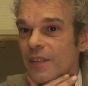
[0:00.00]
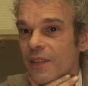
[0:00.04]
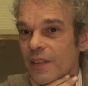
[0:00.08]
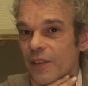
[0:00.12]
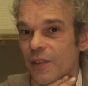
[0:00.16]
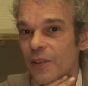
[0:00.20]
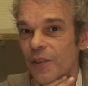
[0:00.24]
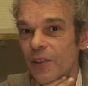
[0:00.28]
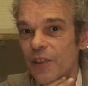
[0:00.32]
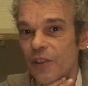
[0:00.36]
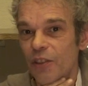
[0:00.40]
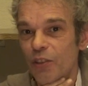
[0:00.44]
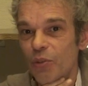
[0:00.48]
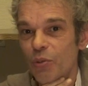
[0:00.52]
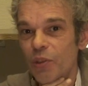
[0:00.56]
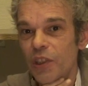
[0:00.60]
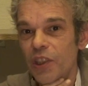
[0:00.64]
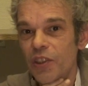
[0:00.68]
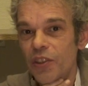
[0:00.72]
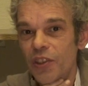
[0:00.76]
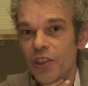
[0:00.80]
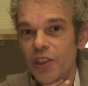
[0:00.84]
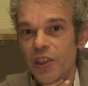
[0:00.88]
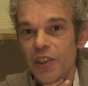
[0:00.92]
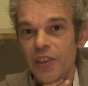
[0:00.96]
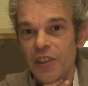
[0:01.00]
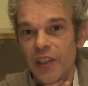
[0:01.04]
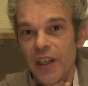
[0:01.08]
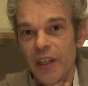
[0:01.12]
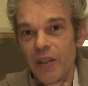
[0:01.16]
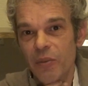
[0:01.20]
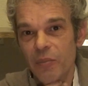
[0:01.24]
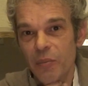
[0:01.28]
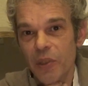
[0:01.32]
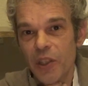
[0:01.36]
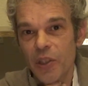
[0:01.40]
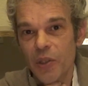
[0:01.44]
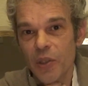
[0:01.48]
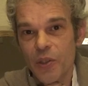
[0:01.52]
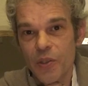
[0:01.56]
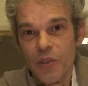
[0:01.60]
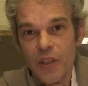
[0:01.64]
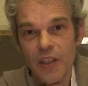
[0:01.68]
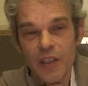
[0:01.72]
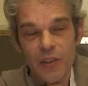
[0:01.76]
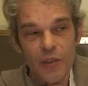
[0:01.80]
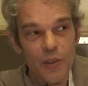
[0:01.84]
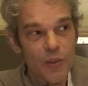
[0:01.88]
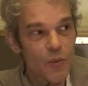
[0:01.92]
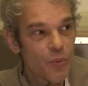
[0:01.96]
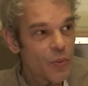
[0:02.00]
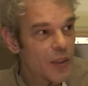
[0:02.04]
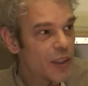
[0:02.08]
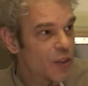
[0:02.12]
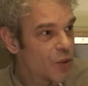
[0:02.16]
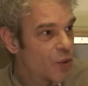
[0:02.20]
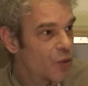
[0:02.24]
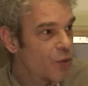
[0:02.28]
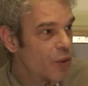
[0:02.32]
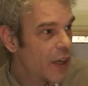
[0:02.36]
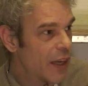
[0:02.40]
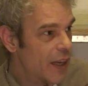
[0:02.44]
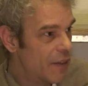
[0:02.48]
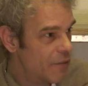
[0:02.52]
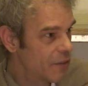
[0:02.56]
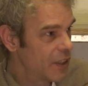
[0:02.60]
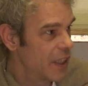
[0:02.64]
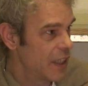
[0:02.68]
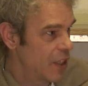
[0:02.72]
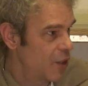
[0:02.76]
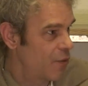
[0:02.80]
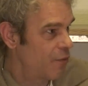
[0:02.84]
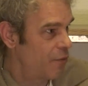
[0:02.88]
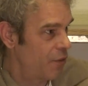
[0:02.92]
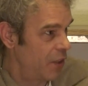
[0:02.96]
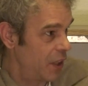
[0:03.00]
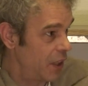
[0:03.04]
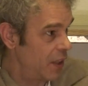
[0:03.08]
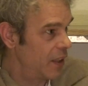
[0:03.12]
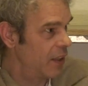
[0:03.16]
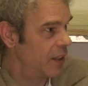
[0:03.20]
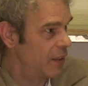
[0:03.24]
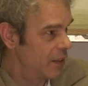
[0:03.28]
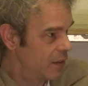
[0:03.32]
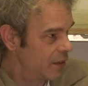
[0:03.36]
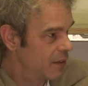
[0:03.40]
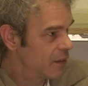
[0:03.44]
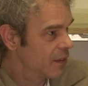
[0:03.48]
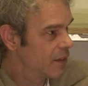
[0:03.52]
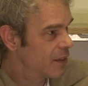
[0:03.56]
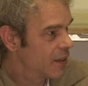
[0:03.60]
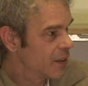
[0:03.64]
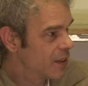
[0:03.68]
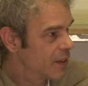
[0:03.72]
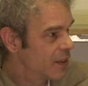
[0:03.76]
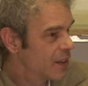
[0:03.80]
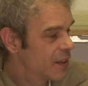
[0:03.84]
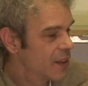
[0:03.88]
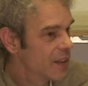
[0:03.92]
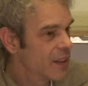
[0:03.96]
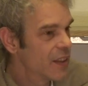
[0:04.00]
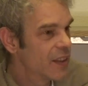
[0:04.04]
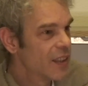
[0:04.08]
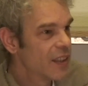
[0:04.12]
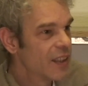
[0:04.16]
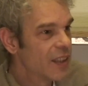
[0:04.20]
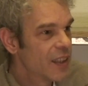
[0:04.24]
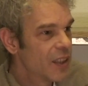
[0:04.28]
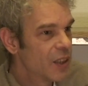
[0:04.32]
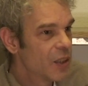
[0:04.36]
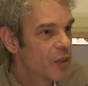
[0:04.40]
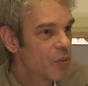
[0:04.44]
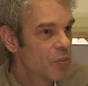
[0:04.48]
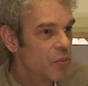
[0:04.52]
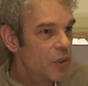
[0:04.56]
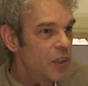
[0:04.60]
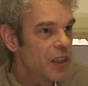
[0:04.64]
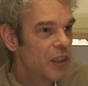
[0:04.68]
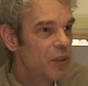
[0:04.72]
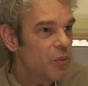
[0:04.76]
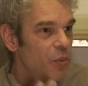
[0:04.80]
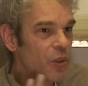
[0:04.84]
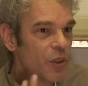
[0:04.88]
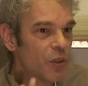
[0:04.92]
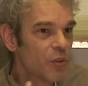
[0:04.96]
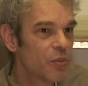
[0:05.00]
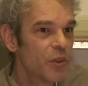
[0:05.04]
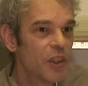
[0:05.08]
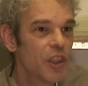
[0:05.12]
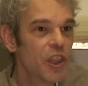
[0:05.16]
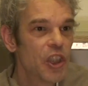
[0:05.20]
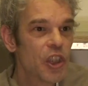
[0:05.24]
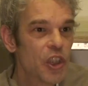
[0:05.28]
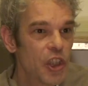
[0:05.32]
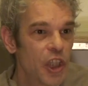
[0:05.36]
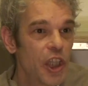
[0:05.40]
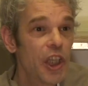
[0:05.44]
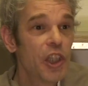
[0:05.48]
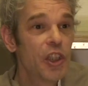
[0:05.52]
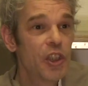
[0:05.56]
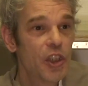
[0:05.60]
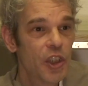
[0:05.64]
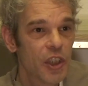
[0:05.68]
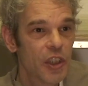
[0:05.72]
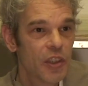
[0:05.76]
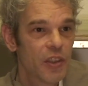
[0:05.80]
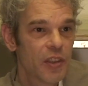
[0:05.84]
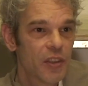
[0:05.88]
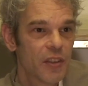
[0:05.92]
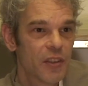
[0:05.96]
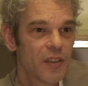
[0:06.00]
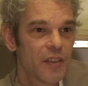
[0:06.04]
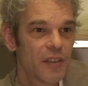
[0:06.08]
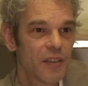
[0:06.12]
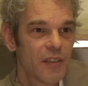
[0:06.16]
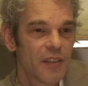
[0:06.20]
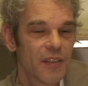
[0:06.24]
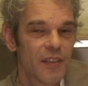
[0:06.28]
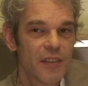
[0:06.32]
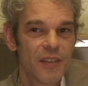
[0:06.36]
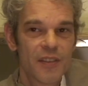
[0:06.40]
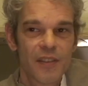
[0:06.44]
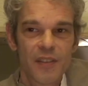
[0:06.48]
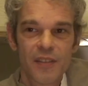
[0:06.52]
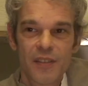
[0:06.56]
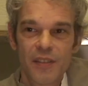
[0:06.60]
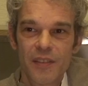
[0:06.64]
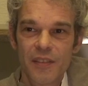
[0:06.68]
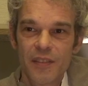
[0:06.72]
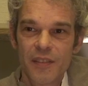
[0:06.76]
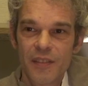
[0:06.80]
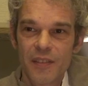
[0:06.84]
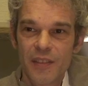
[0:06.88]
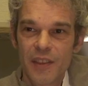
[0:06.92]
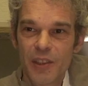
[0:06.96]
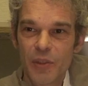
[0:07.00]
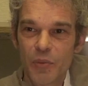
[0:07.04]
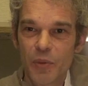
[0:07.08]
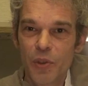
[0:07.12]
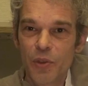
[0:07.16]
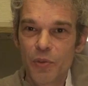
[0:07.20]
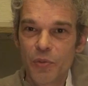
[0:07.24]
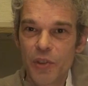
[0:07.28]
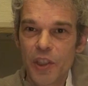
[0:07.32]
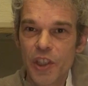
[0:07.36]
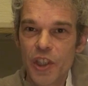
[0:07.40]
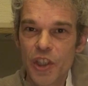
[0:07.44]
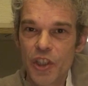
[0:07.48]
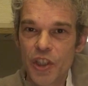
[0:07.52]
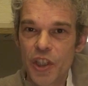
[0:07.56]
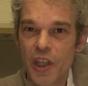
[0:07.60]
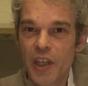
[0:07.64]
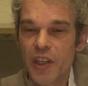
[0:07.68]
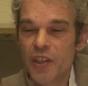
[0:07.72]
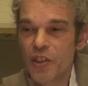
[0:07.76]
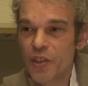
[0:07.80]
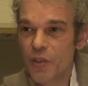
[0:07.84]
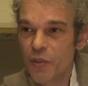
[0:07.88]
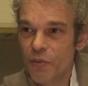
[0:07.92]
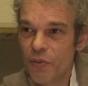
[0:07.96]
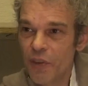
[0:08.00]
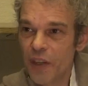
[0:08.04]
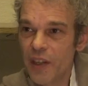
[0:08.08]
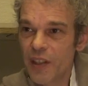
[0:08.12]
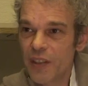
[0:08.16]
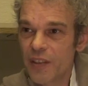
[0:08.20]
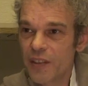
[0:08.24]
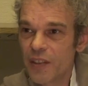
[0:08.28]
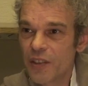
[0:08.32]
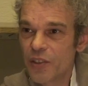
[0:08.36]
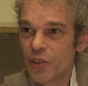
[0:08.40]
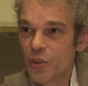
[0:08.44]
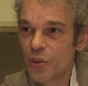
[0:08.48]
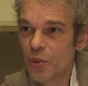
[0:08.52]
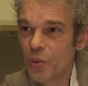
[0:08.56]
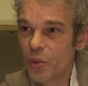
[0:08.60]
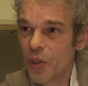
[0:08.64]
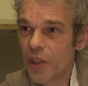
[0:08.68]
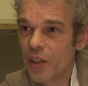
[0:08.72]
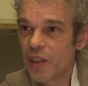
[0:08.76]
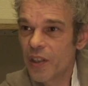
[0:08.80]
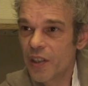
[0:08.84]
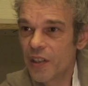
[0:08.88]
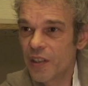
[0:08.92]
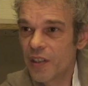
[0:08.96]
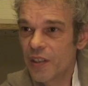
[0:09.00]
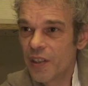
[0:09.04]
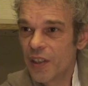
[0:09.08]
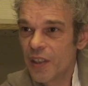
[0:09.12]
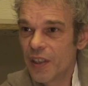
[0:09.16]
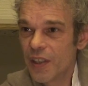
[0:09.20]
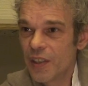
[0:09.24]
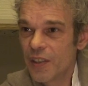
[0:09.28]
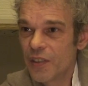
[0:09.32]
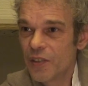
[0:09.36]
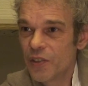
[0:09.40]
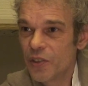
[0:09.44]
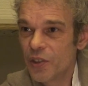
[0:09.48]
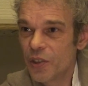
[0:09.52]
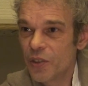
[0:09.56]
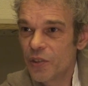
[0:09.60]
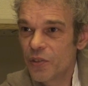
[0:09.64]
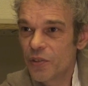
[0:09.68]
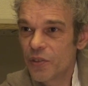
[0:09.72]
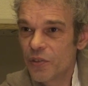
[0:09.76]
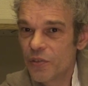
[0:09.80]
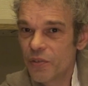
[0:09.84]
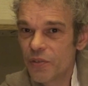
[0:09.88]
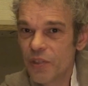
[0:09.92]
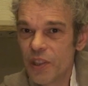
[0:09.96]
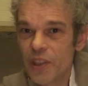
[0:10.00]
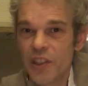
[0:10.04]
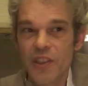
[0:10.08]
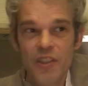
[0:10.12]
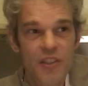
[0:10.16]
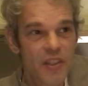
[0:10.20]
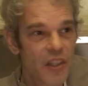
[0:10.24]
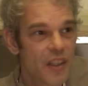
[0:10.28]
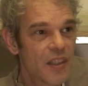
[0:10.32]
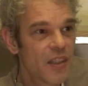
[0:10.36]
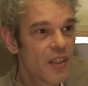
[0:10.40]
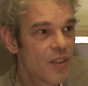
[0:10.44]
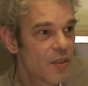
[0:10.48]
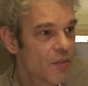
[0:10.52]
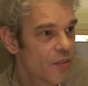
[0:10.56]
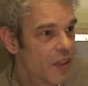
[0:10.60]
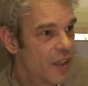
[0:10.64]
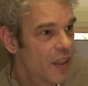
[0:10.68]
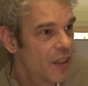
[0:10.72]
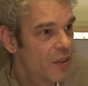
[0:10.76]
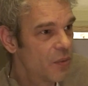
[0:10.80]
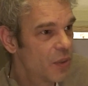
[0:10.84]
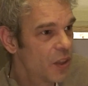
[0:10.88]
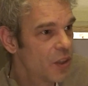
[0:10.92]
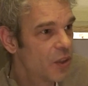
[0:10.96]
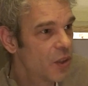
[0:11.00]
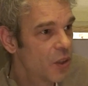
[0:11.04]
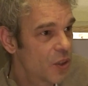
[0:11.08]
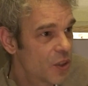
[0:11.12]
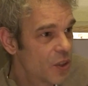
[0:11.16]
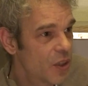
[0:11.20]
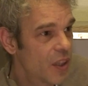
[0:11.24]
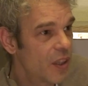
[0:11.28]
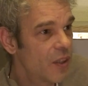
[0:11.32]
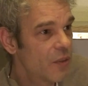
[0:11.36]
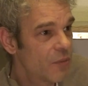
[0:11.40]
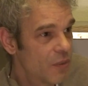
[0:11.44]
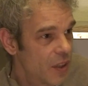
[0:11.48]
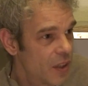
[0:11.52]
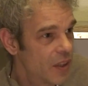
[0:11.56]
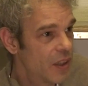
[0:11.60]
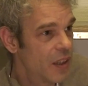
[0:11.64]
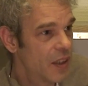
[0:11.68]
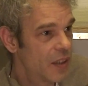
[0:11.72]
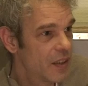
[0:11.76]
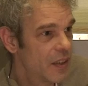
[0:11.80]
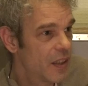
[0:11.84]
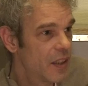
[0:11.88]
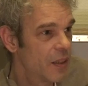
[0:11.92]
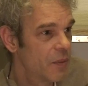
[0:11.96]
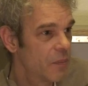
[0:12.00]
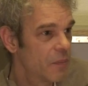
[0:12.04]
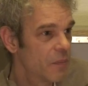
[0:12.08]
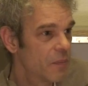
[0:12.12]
all this reasoning then, because they don't want to have this feeling. But it won't really change it. It won't really change the fact that you are not very satisfied with yourself at that time.